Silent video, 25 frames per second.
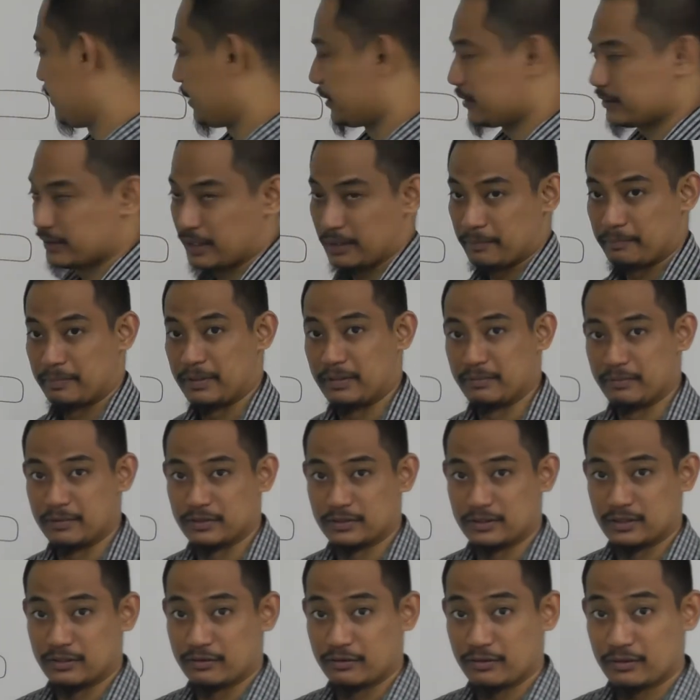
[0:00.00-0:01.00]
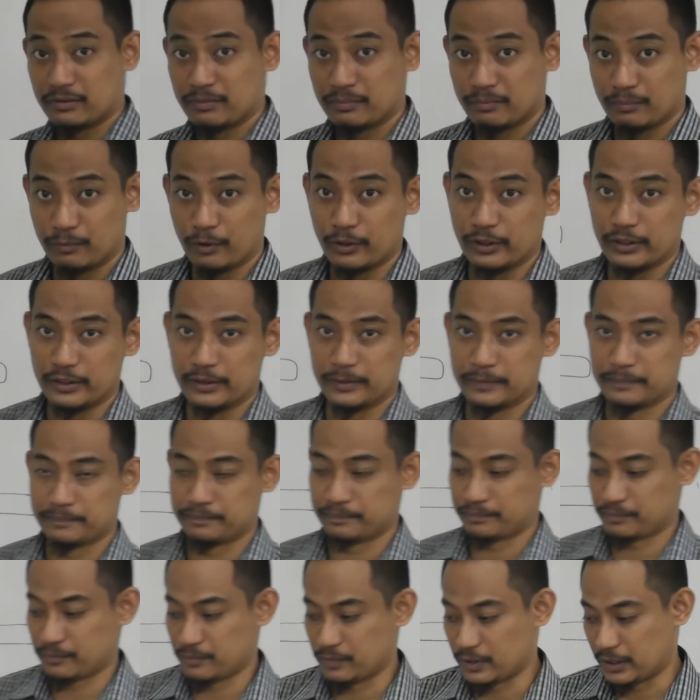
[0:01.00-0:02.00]
Right. That beam is the body.
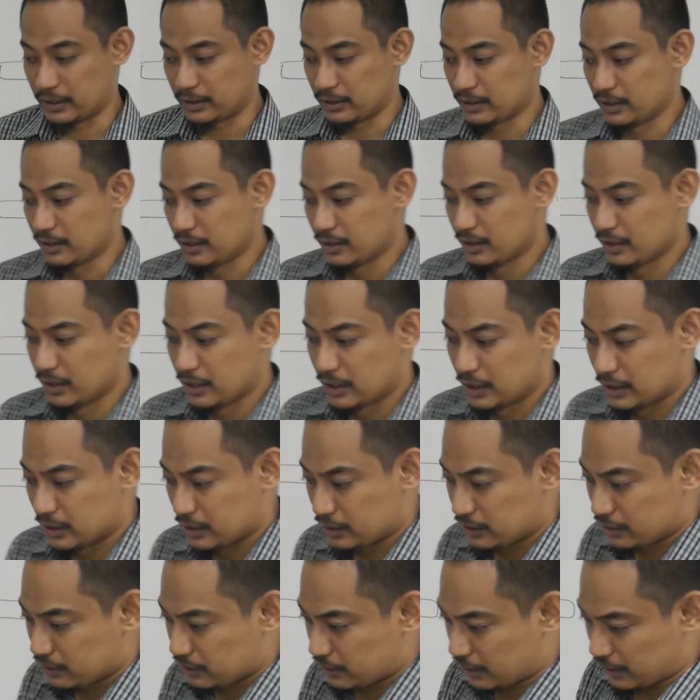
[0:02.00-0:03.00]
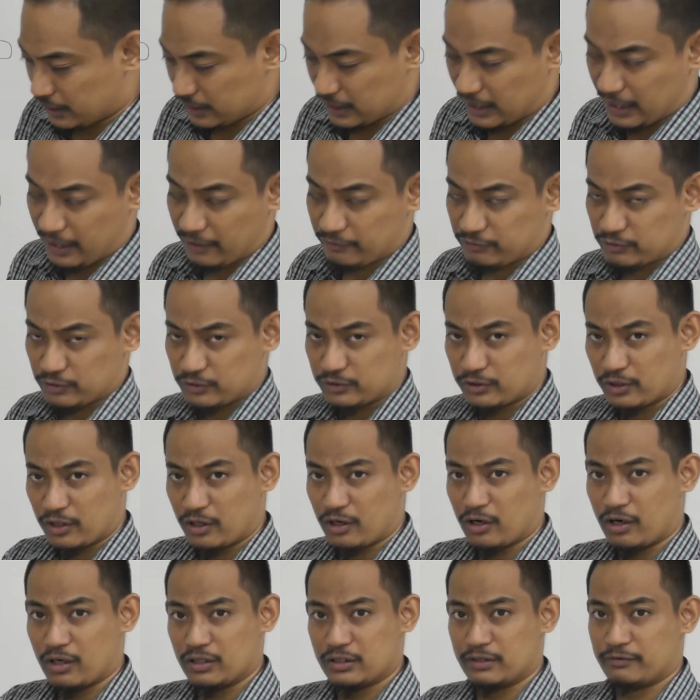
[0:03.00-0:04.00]
Right. And I have to
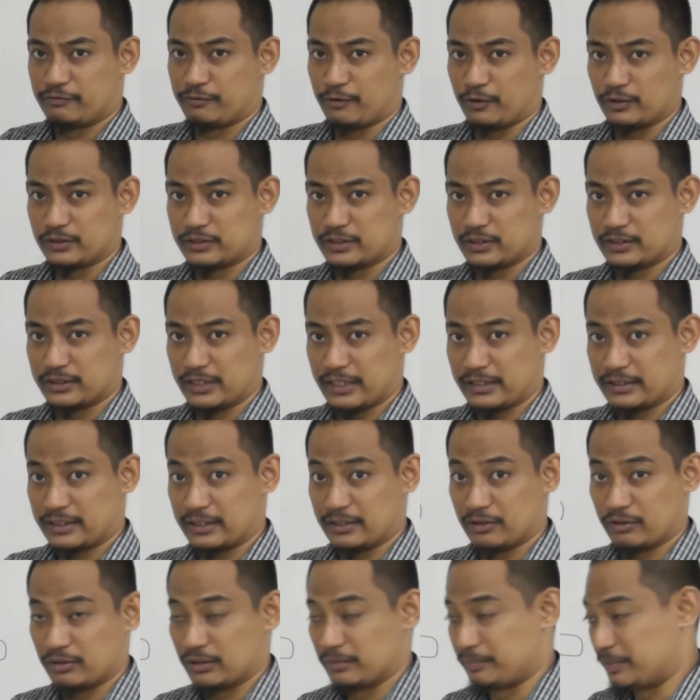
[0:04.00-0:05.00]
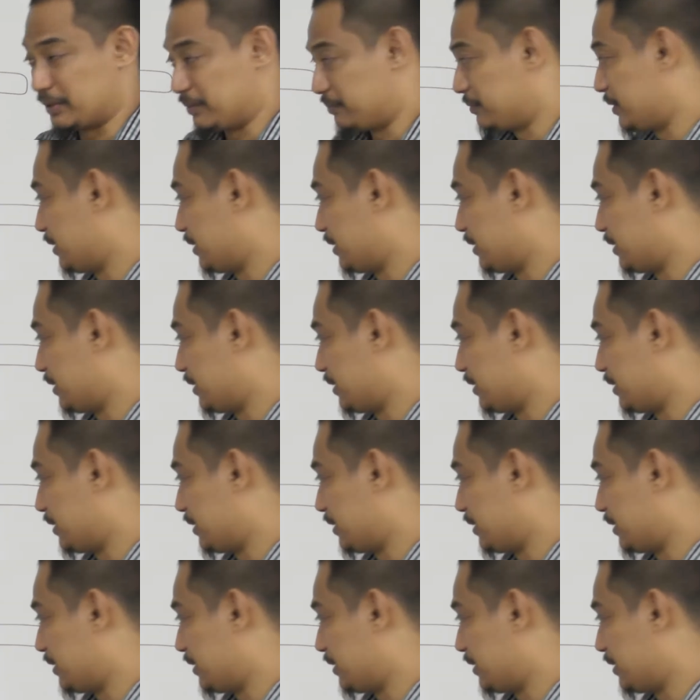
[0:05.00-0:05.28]
draw all the forces acting on the beam.